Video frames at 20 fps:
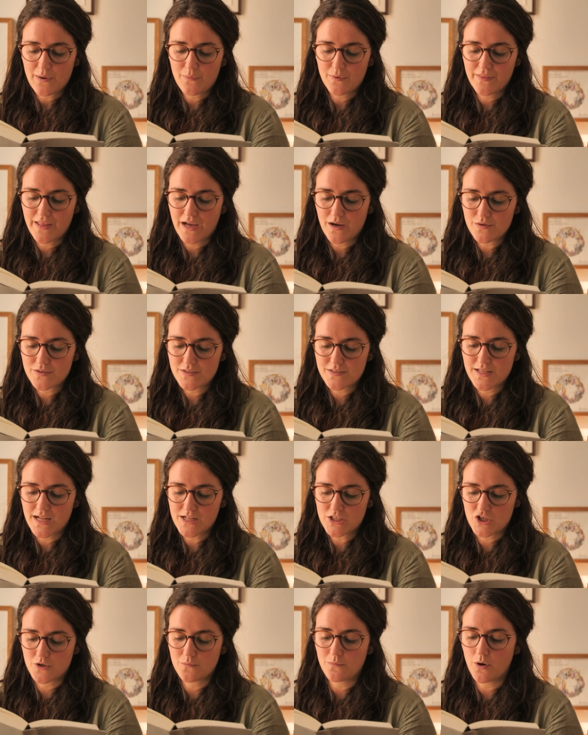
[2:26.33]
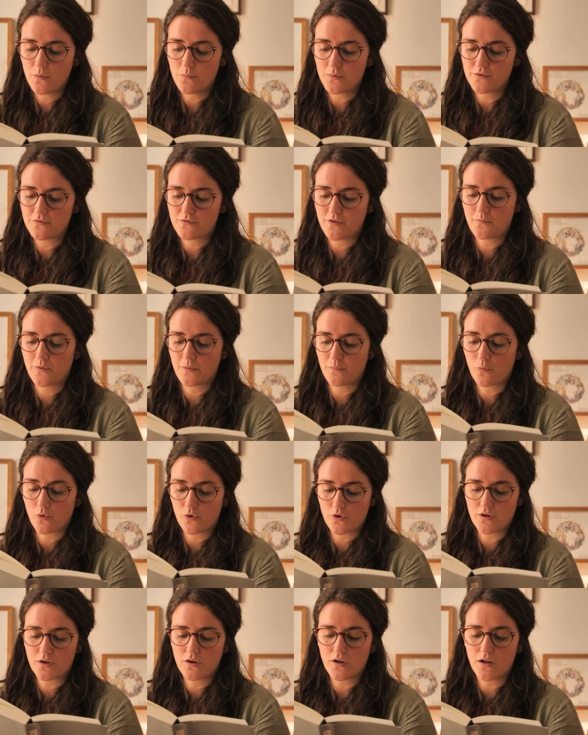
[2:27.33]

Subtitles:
will now snatch a moment from what Morgan